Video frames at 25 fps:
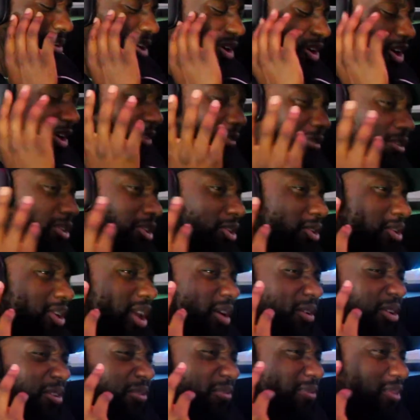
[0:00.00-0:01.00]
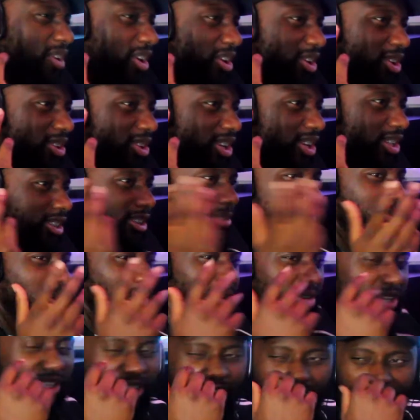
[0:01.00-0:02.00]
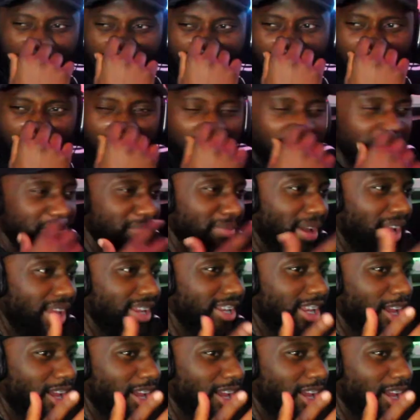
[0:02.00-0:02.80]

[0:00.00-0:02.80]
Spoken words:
I got for you? Like, what the fuck you doing smoking? Like, you even mad?